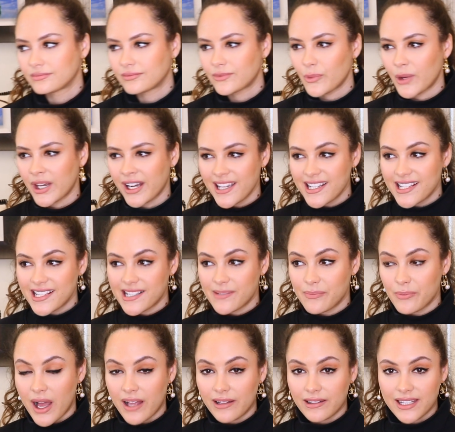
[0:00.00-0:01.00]
When I
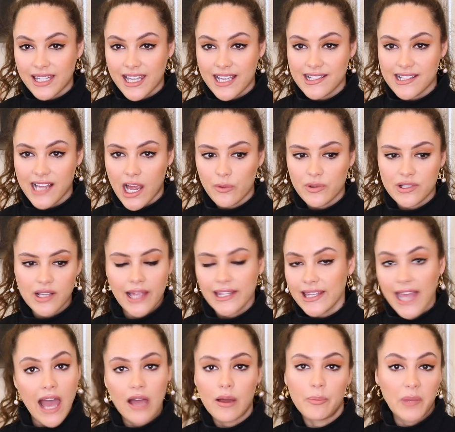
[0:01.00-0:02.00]
smelt this, I was like,
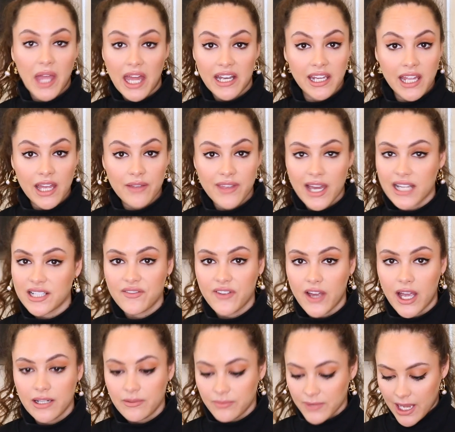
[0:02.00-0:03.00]
yeah, I'm getting it. That's
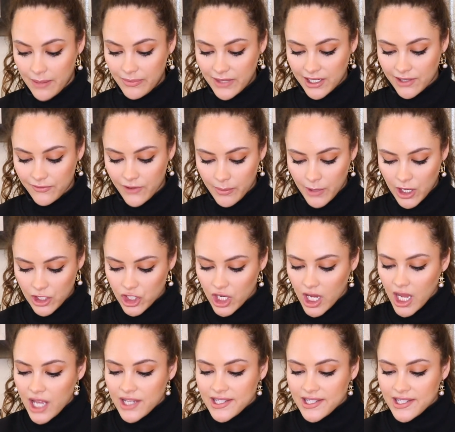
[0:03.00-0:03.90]
fine. Yep, thank you very much.